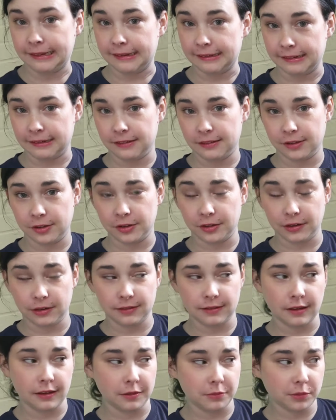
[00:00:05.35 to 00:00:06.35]
in a
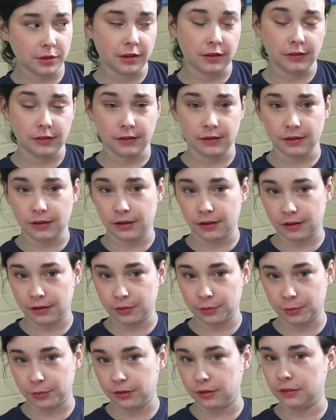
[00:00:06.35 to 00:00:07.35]
series I am calling
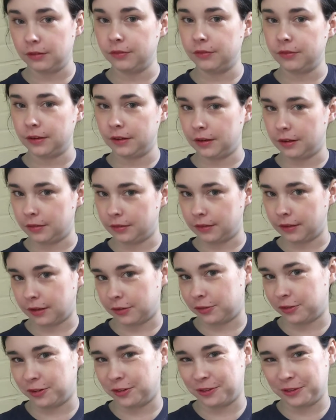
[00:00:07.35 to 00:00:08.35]
Awkward Video
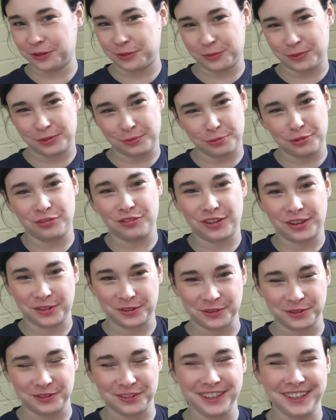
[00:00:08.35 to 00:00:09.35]
Lectures with
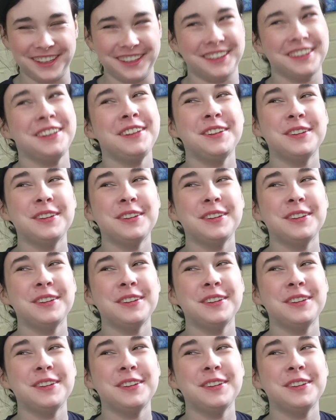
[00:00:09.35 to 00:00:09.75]
Professor Reed.